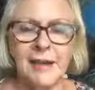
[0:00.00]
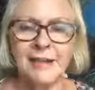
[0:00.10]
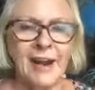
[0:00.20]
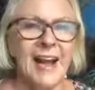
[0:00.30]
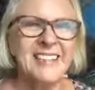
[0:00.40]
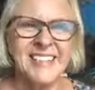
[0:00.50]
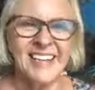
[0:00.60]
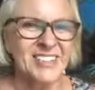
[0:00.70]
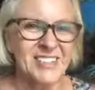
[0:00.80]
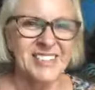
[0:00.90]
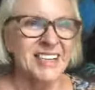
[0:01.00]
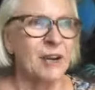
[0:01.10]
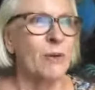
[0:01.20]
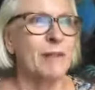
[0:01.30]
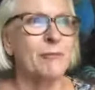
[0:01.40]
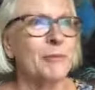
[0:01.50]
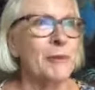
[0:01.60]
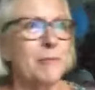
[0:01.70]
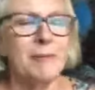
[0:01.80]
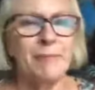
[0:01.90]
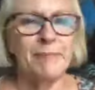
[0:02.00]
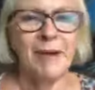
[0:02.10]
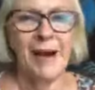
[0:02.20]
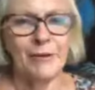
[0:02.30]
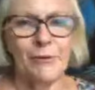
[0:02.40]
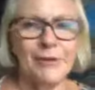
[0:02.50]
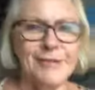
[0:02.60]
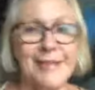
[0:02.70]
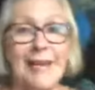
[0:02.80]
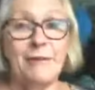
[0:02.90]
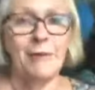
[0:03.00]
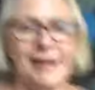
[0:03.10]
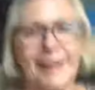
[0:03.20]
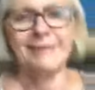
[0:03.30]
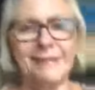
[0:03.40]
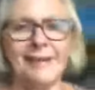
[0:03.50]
I'd say to just stay away from the hot oils anyway.